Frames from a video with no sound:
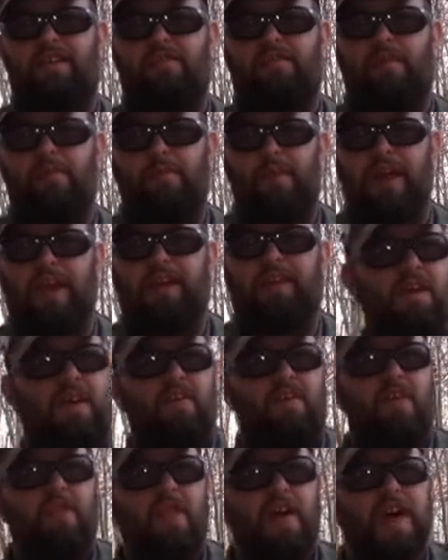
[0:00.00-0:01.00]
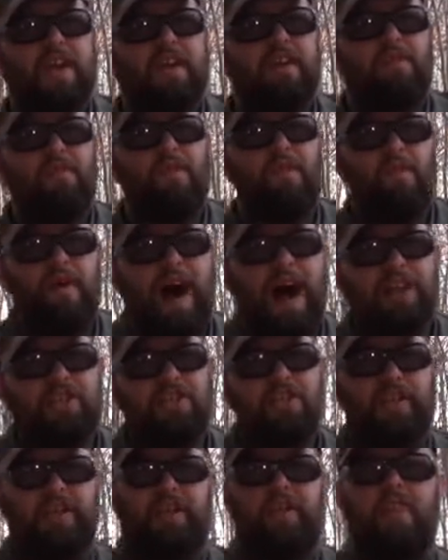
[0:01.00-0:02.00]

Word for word: for me. Well, thank you for watching,